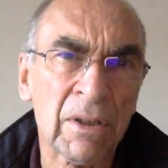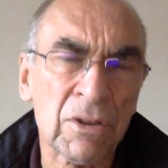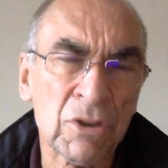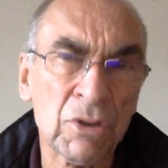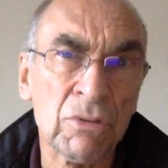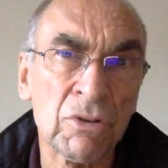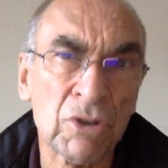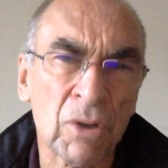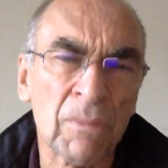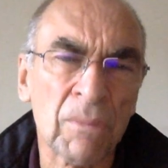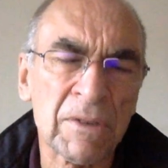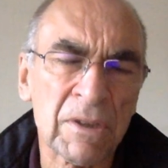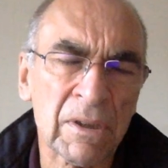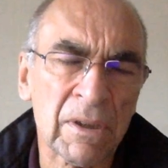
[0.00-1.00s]
two
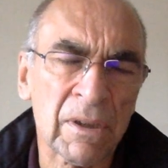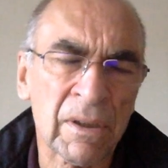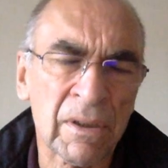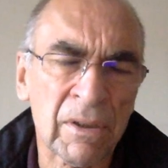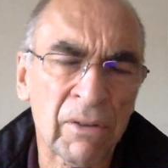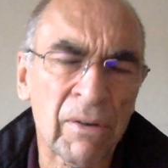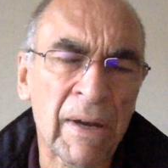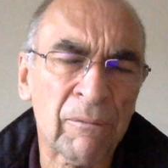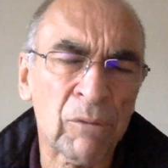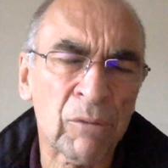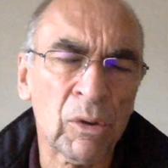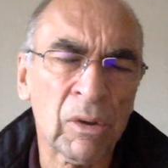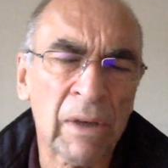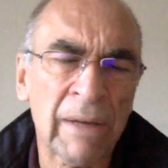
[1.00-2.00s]
shops at the ground
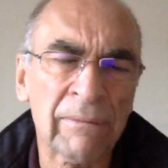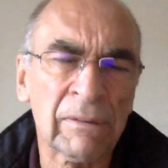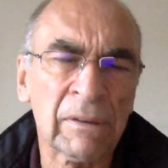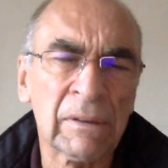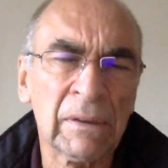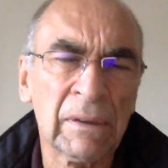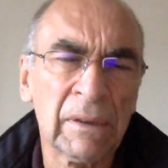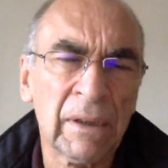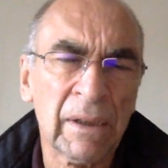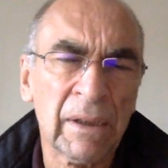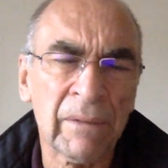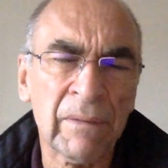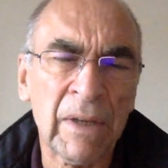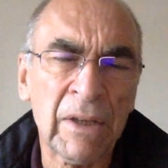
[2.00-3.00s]
floor level,
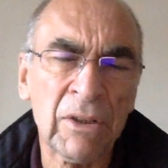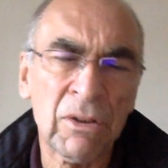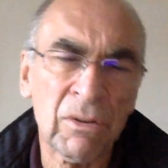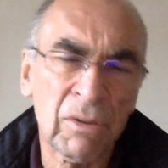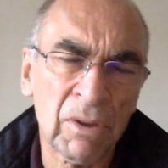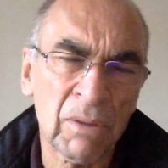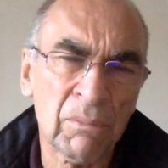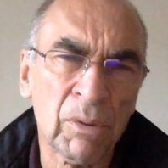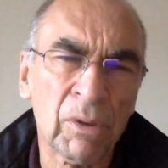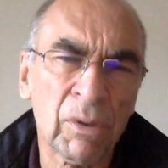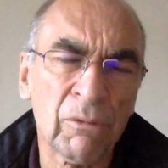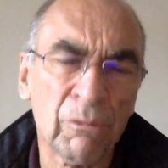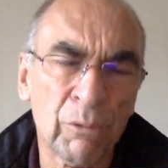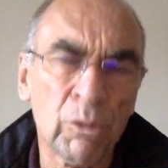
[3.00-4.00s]
and then you can
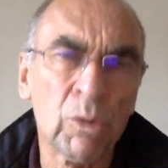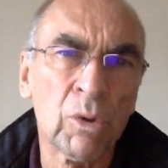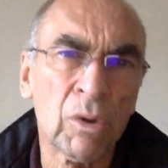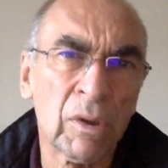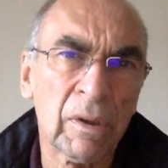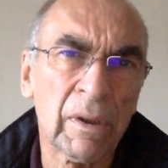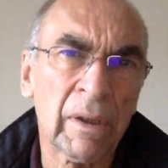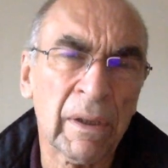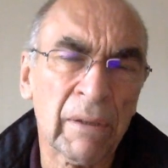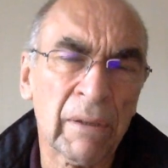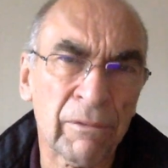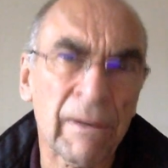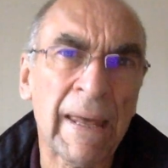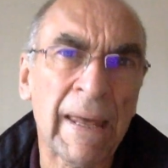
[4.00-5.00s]
put four
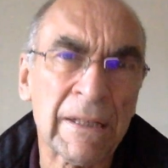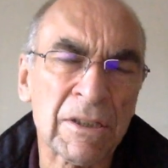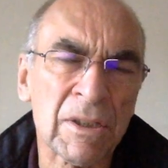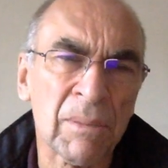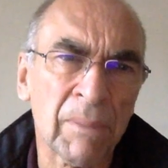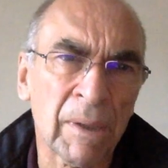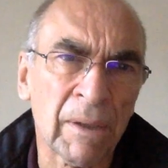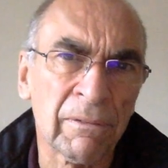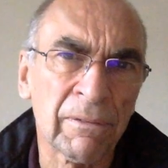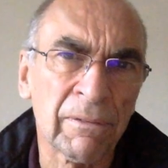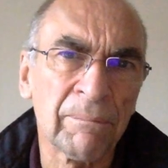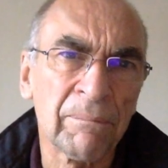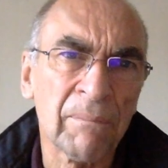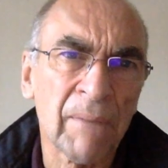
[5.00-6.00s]
flats above,
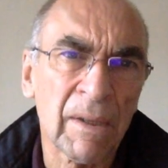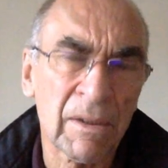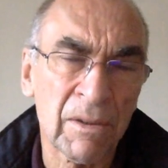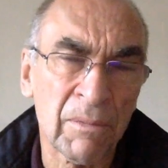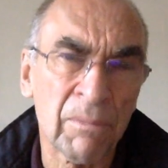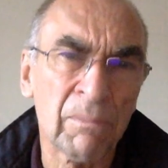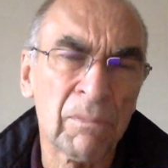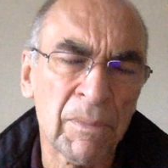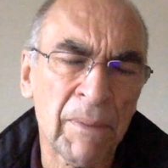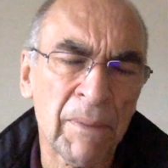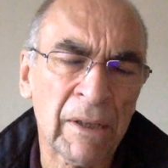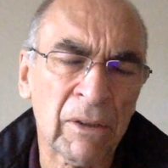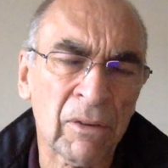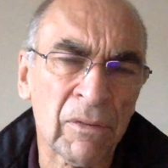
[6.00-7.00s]

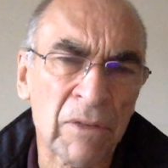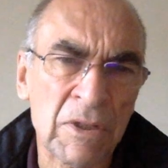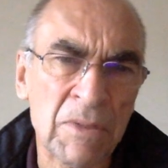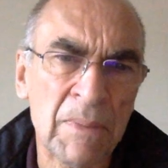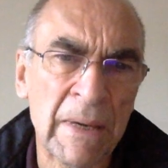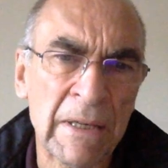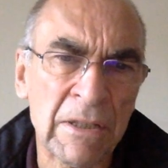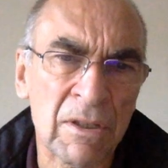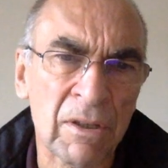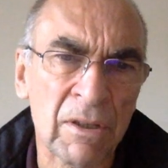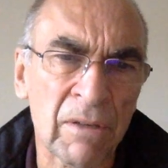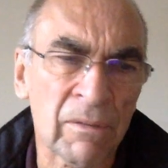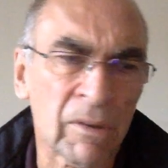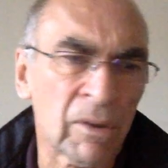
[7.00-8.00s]
depending on the space that
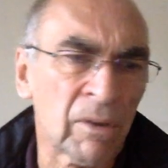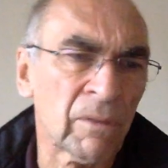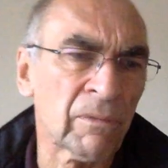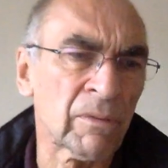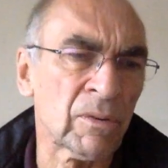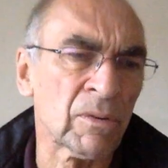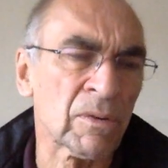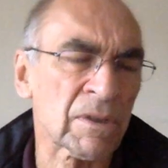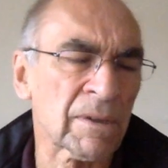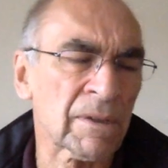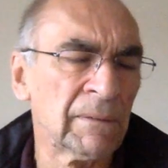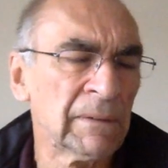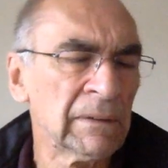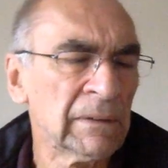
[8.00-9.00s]
you've got, of course.
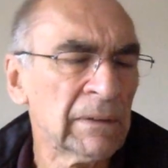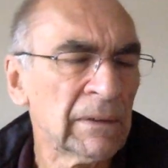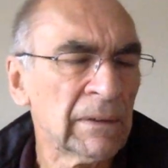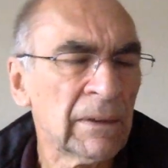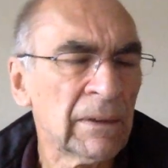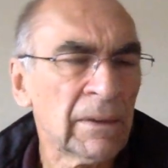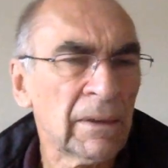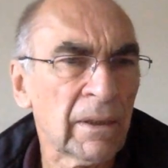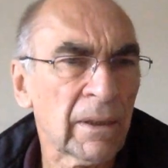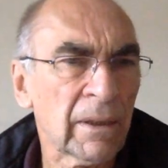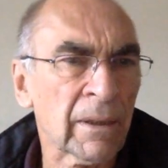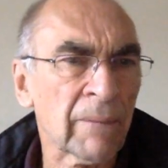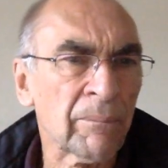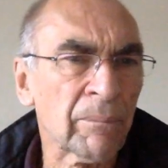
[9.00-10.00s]

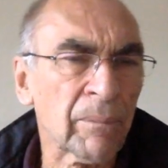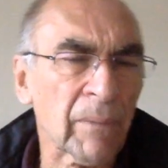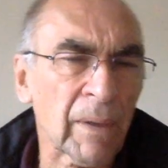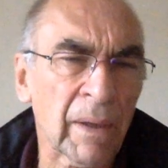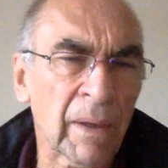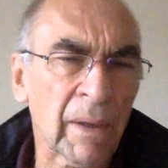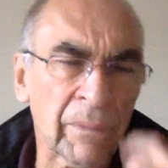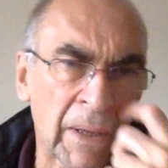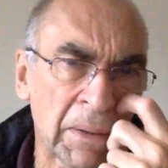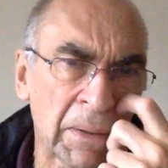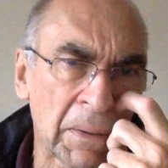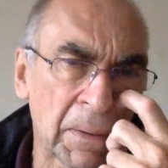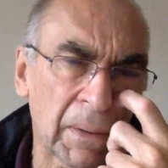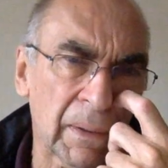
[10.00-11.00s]
And
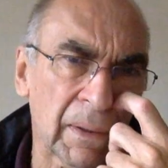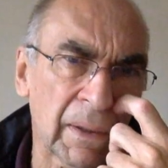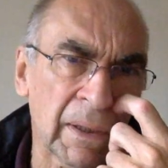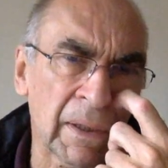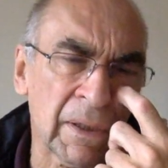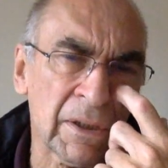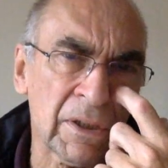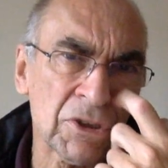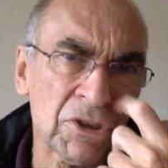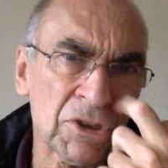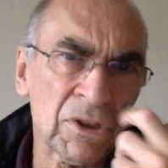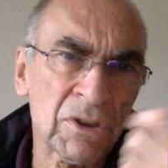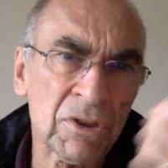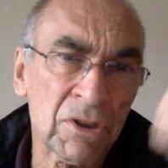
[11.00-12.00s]
then in
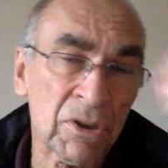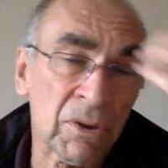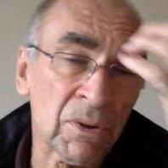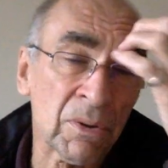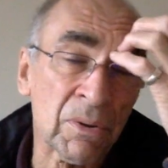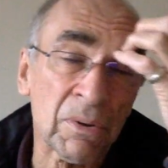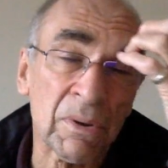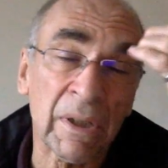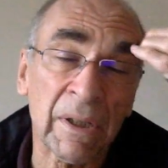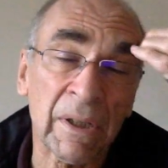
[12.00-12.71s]
addition to